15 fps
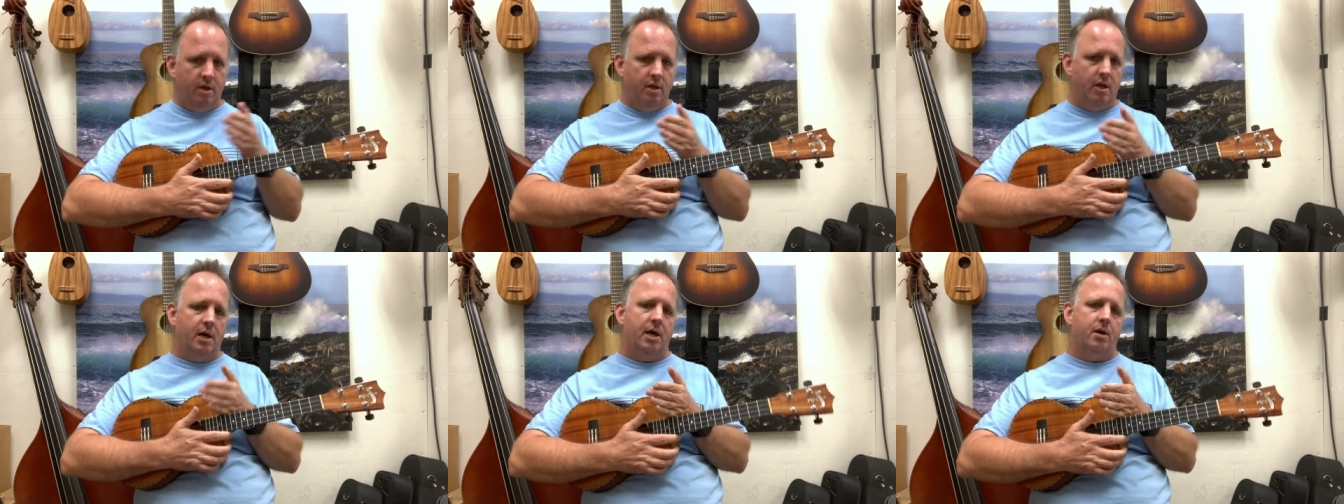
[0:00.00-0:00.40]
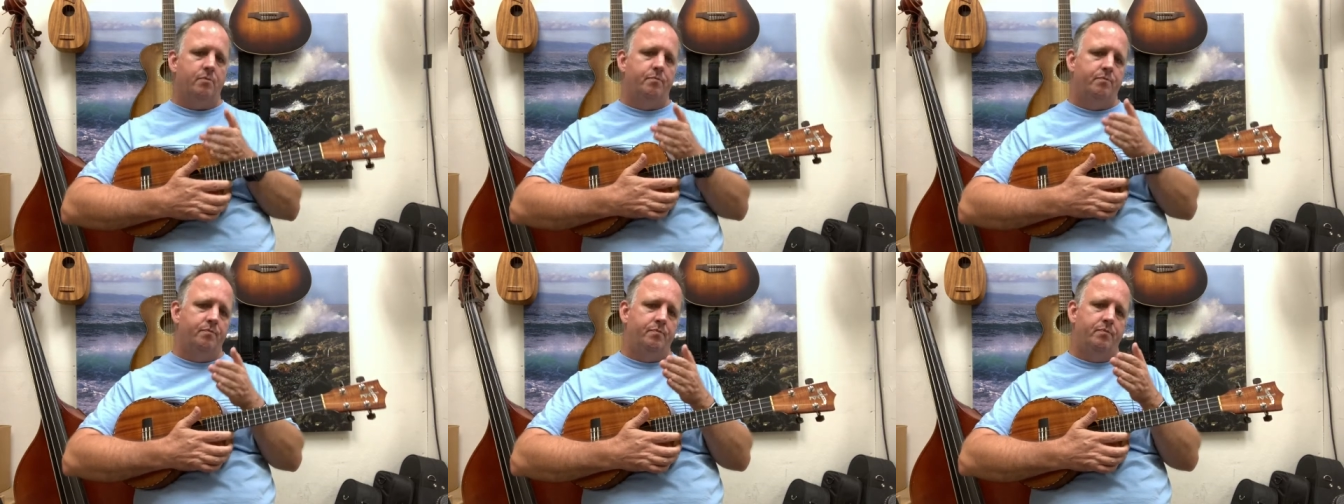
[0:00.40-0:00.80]
You gotta
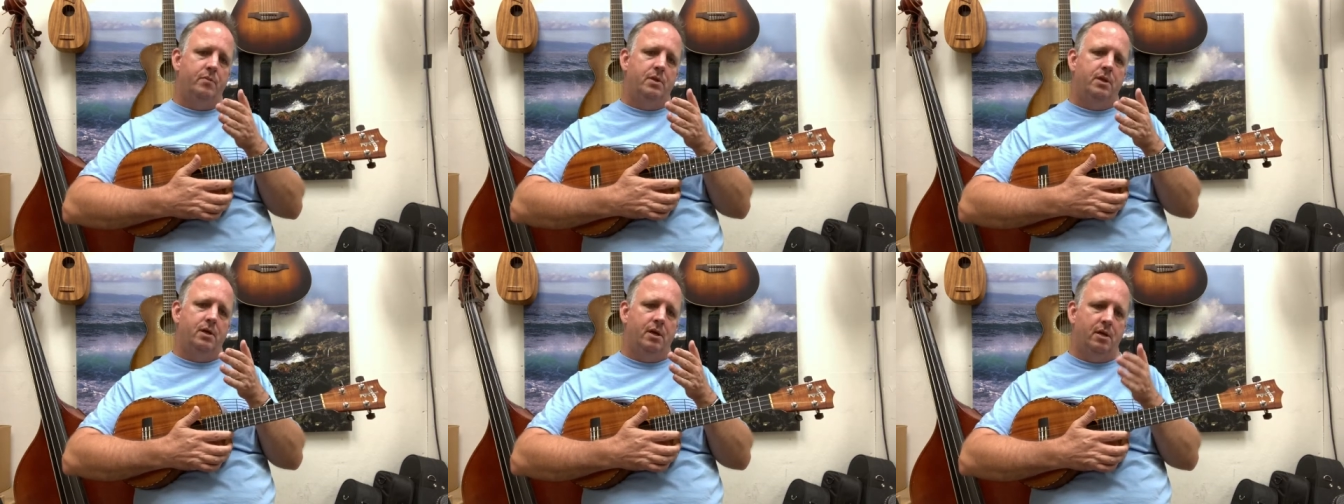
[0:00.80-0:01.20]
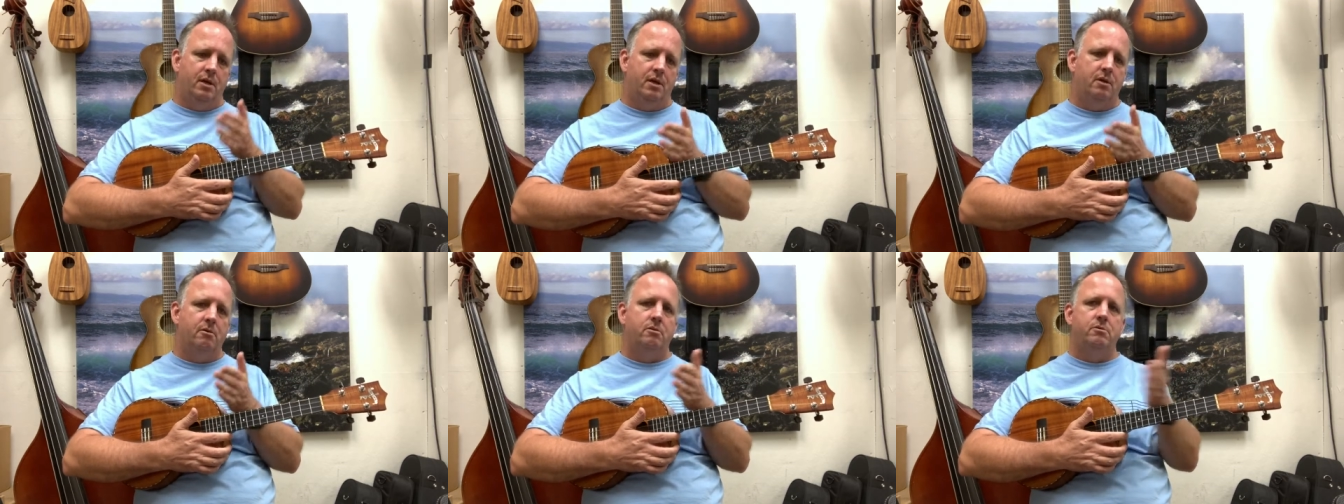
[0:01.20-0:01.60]

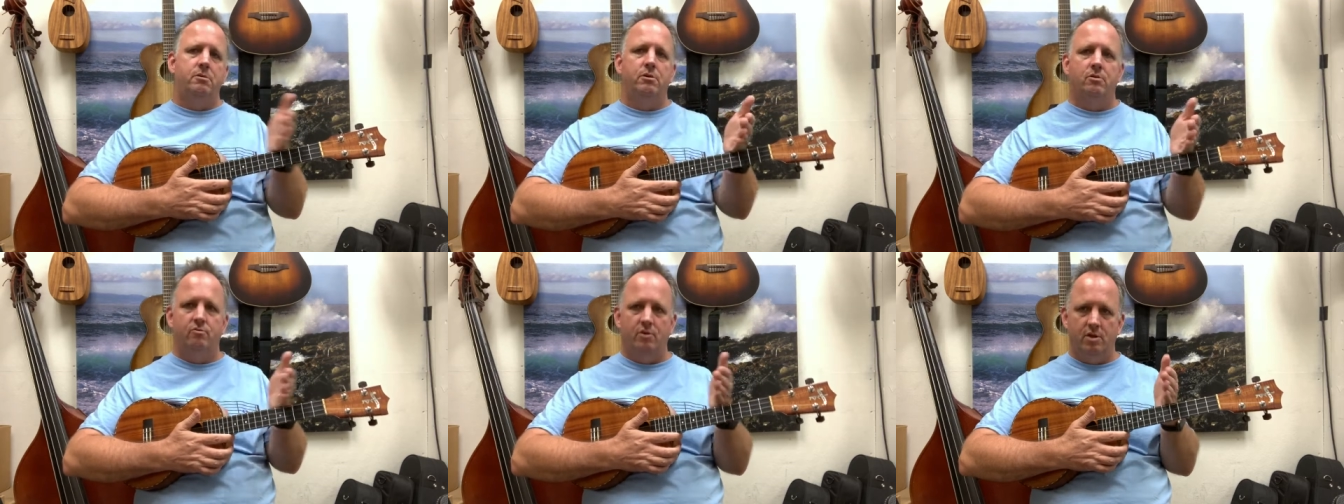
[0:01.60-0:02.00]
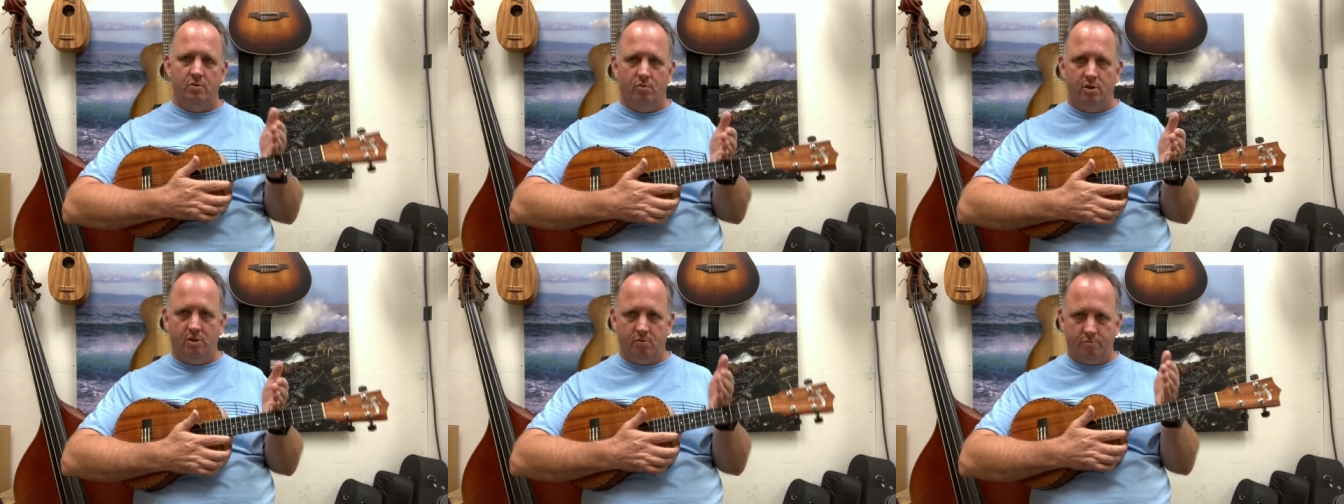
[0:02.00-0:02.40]
adhere to the rhythm
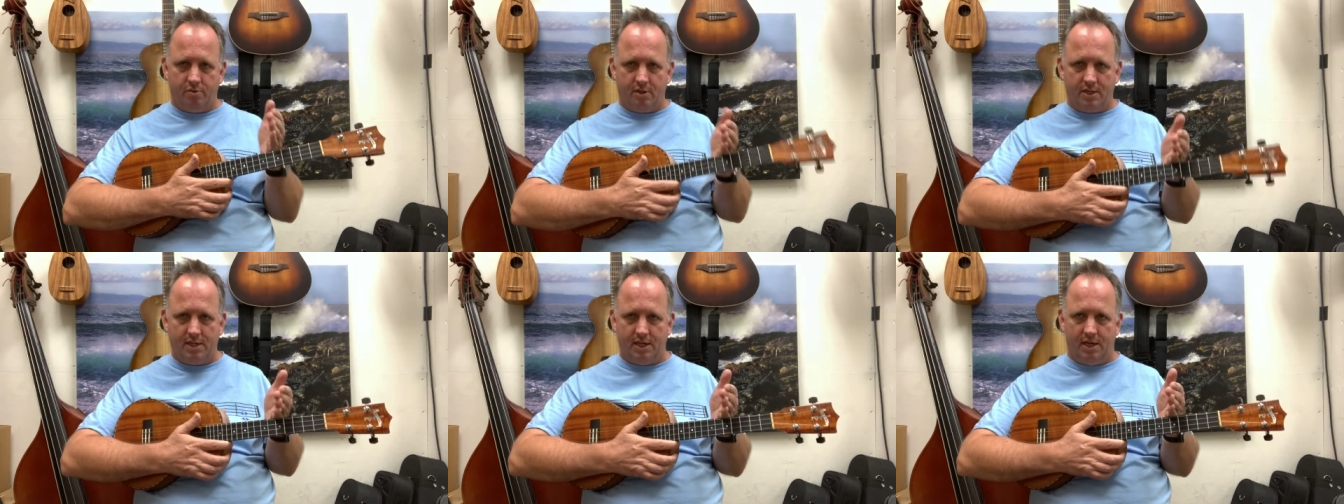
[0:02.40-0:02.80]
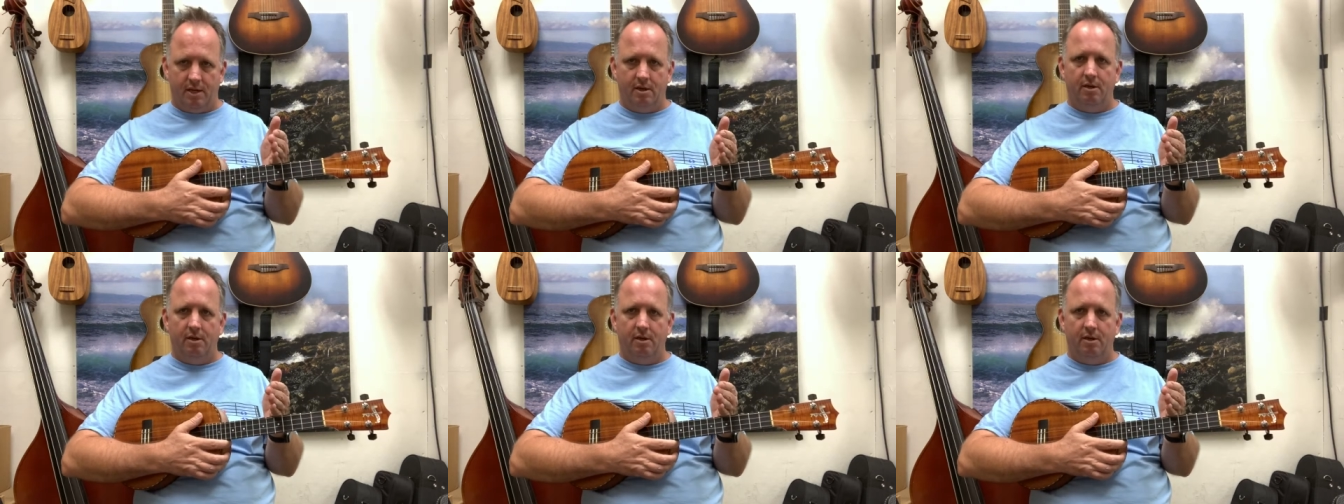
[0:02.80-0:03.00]
when you're playing.